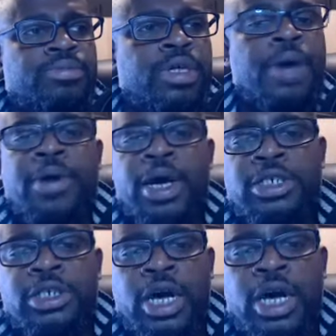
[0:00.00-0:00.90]
the upper
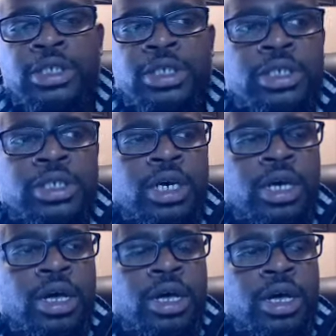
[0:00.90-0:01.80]
echelons
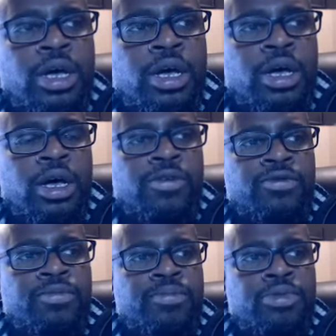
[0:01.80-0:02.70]

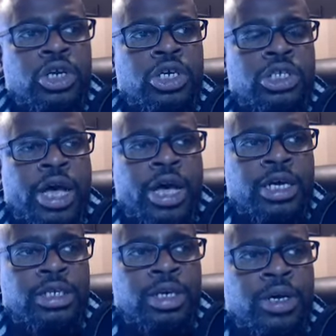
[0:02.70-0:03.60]
of British
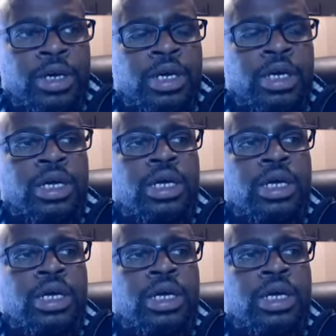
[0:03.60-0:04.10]
academic